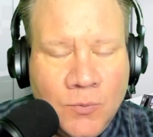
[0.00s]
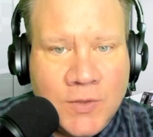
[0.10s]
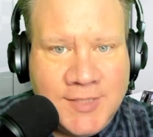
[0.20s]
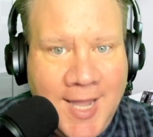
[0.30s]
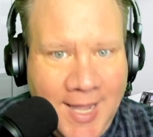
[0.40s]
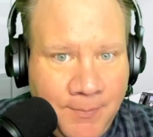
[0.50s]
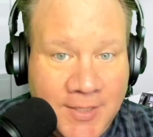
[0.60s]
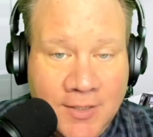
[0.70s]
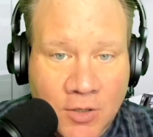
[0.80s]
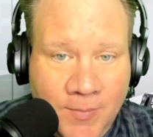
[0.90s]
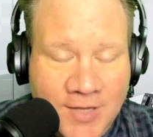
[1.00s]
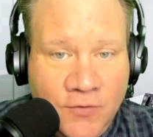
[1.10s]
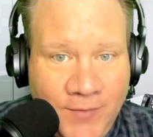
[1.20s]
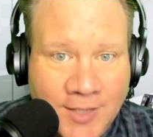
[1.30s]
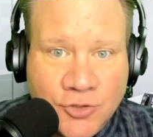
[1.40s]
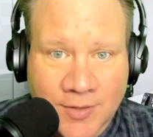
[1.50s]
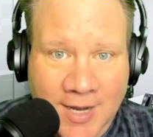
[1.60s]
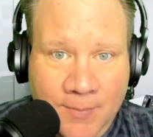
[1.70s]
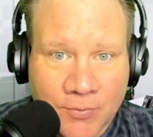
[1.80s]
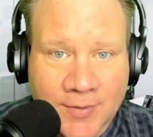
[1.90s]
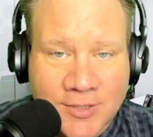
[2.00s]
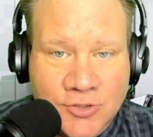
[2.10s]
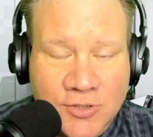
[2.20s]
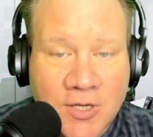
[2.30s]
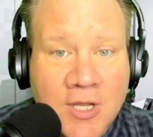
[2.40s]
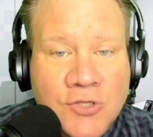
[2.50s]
what's happening in our manufacturing operation